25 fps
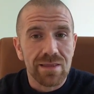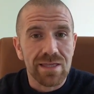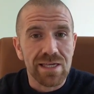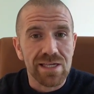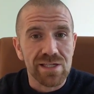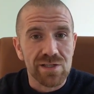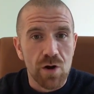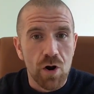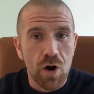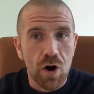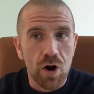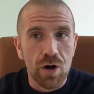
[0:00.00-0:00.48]

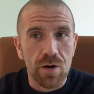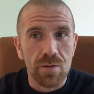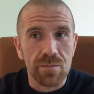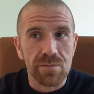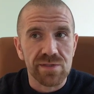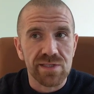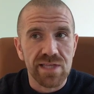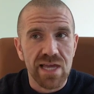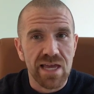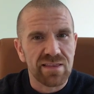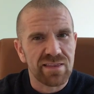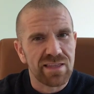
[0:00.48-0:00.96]
these
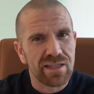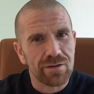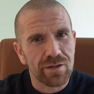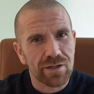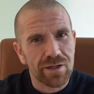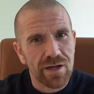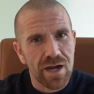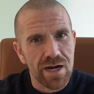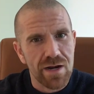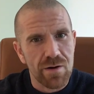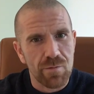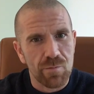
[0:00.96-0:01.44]
arms that they look
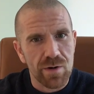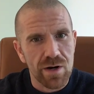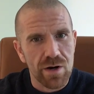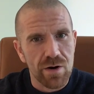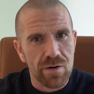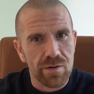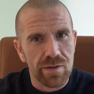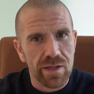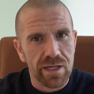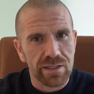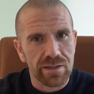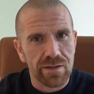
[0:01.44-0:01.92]
kind of
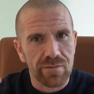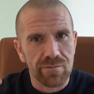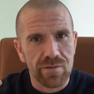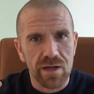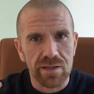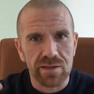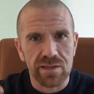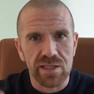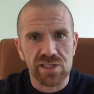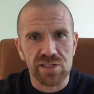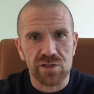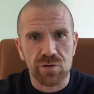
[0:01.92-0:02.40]
weird. Like they've
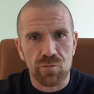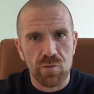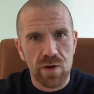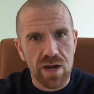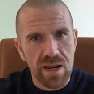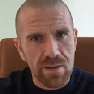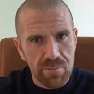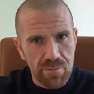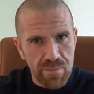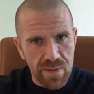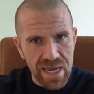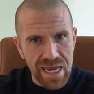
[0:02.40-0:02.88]
got this
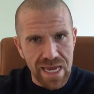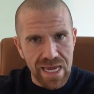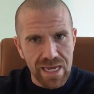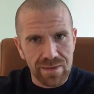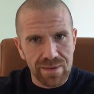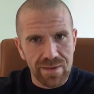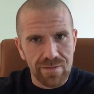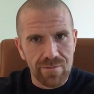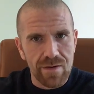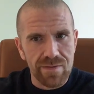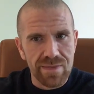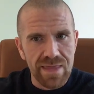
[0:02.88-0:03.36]
great peak.
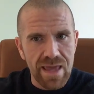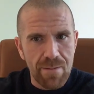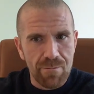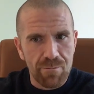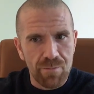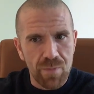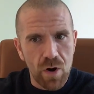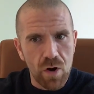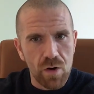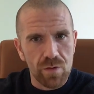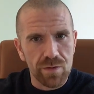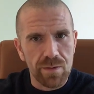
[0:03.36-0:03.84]
They've got that
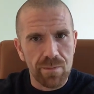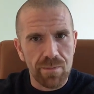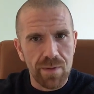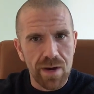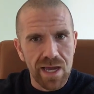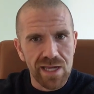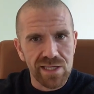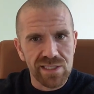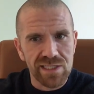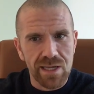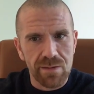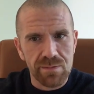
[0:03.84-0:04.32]
ball in the
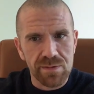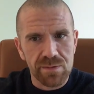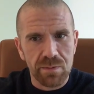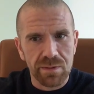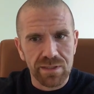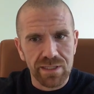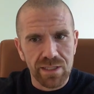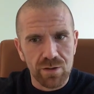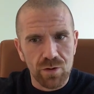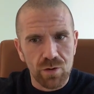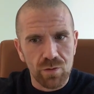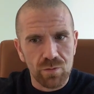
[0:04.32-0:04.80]
biceps,
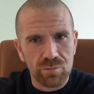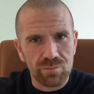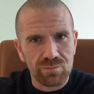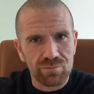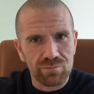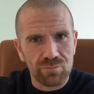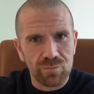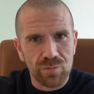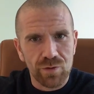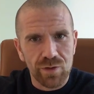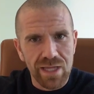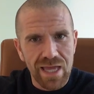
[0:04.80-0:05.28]
but they don't
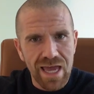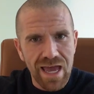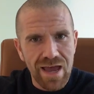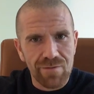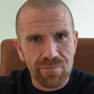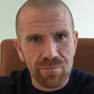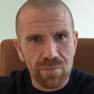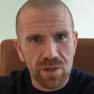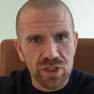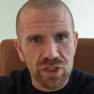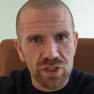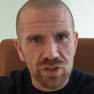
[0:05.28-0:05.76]
really
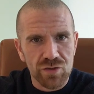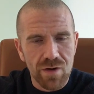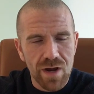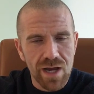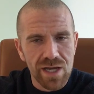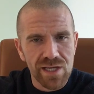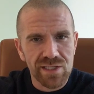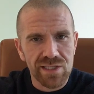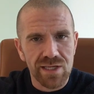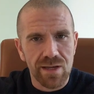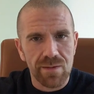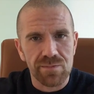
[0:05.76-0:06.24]
have much
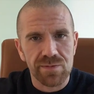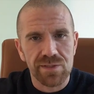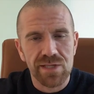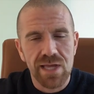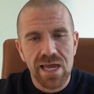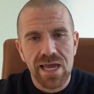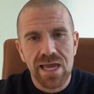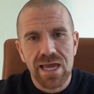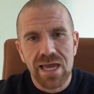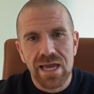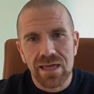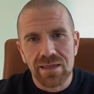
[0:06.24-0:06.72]
triceps.
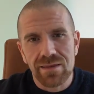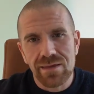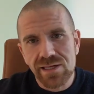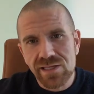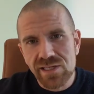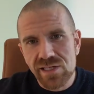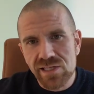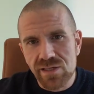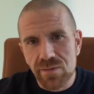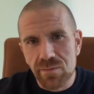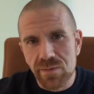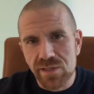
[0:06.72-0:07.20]

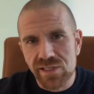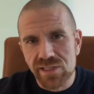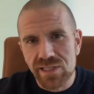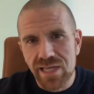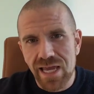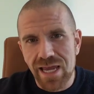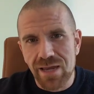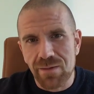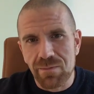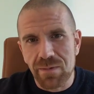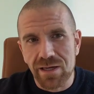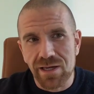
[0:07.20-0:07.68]
This is a
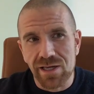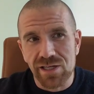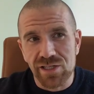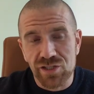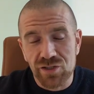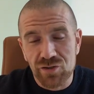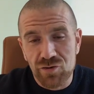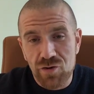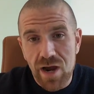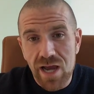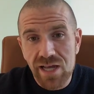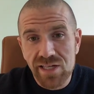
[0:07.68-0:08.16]
mistake because
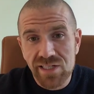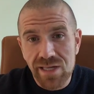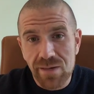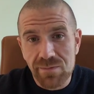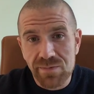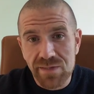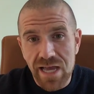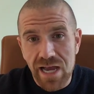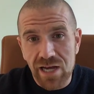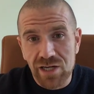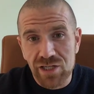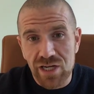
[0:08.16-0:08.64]

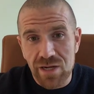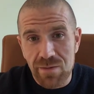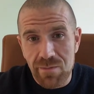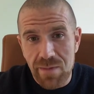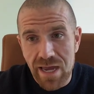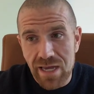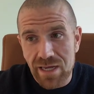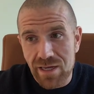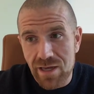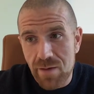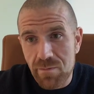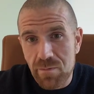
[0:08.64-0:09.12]
triceps actually
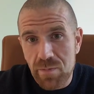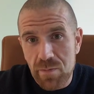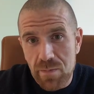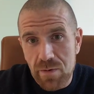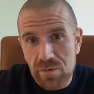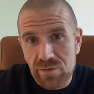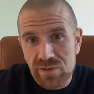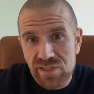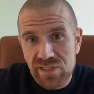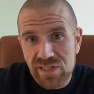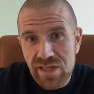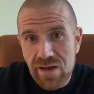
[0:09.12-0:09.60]
make up
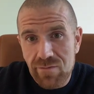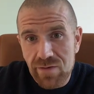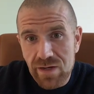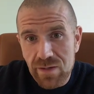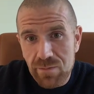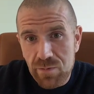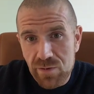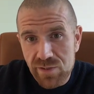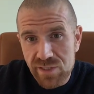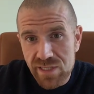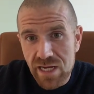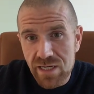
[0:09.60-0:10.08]
about
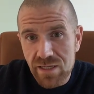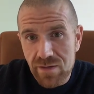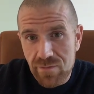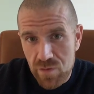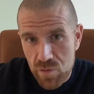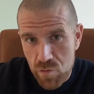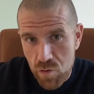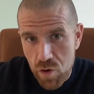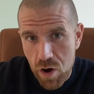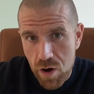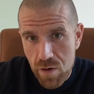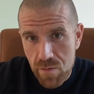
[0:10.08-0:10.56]
70% of
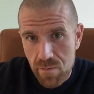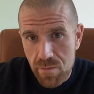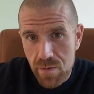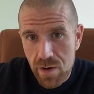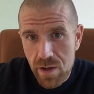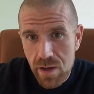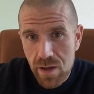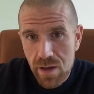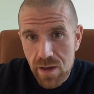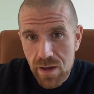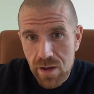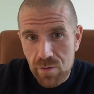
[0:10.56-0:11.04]
your arm,
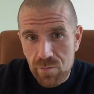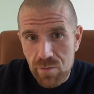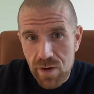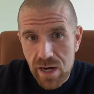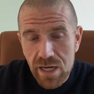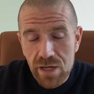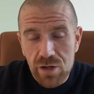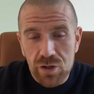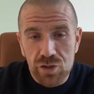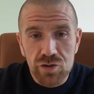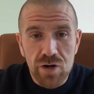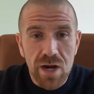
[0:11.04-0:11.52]

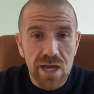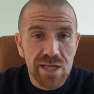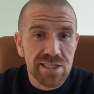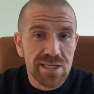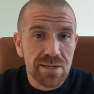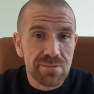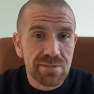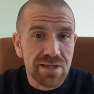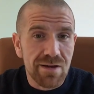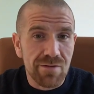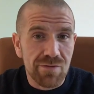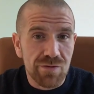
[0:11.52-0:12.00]
right? Your
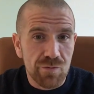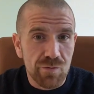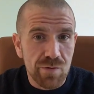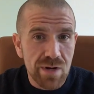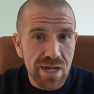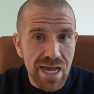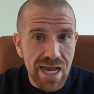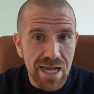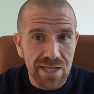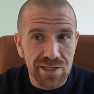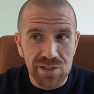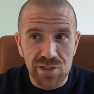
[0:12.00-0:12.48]
triceps have 3
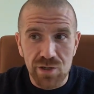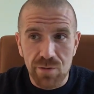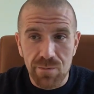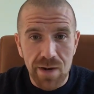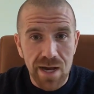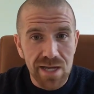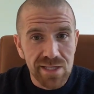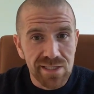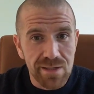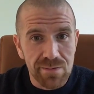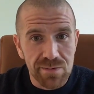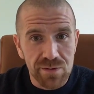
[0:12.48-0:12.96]
heads. Your
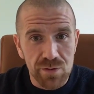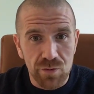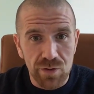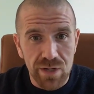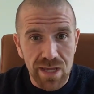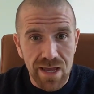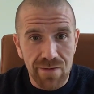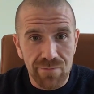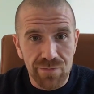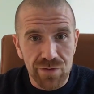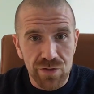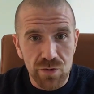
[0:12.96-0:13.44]
biceps only
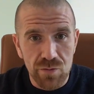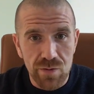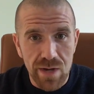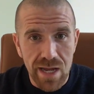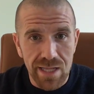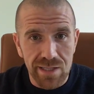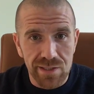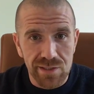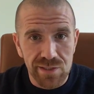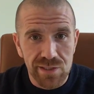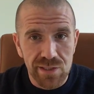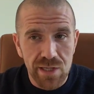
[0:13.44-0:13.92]
have 2
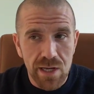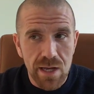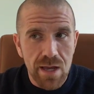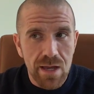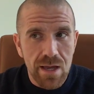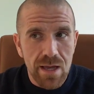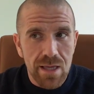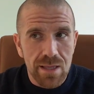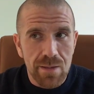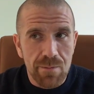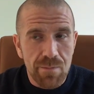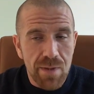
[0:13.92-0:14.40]
heads.
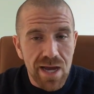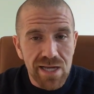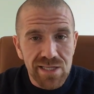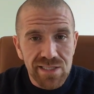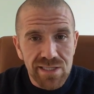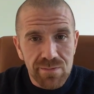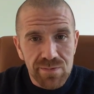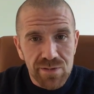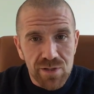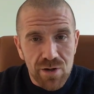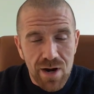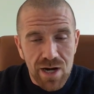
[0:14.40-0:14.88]
The
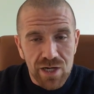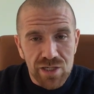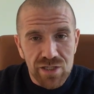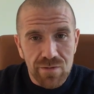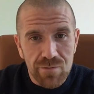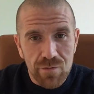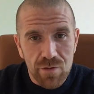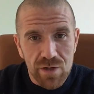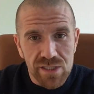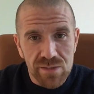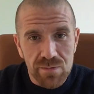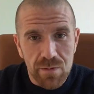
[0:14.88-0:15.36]
biceps are actually a
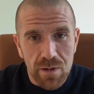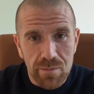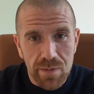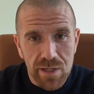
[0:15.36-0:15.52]
very small